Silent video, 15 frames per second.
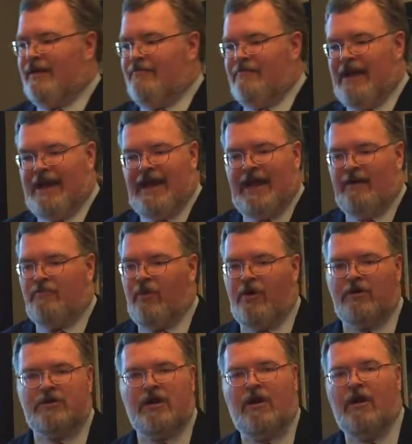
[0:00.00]
my dad
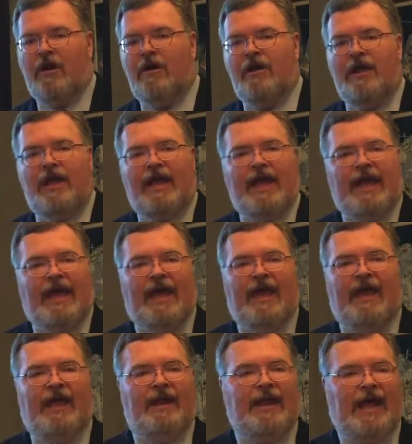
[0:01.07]
worked hard,
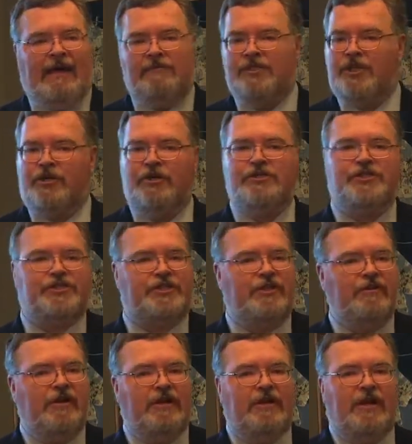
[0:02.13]
and I was a good
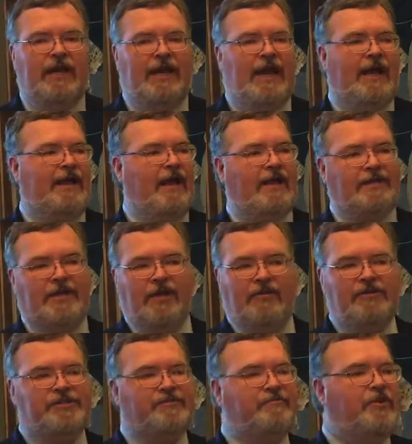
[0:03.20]
student, and I got to go
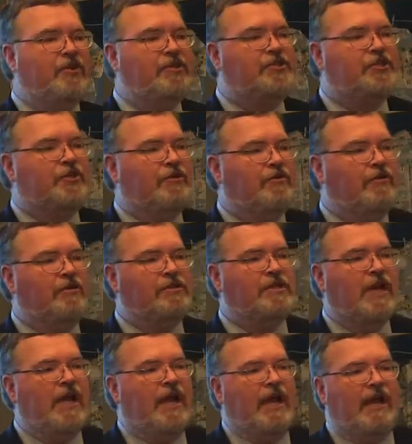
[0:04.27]
to some good schools,
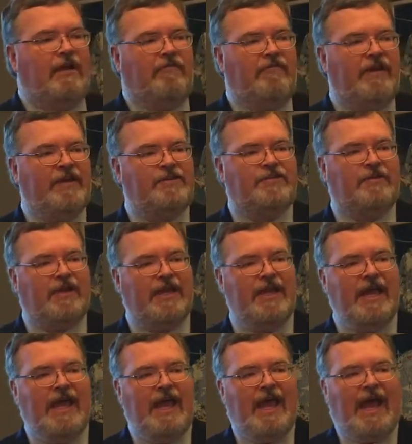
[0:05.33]
and eventually
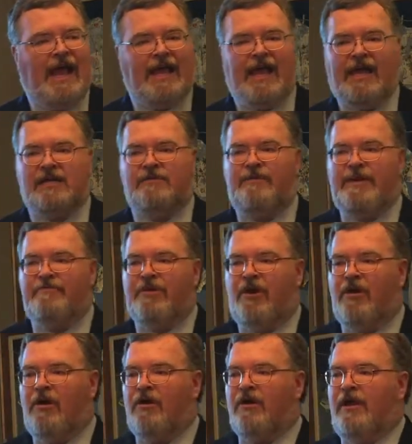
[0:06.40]
I got to be
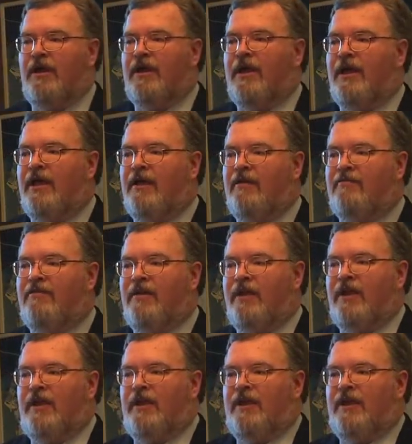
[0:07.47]
part of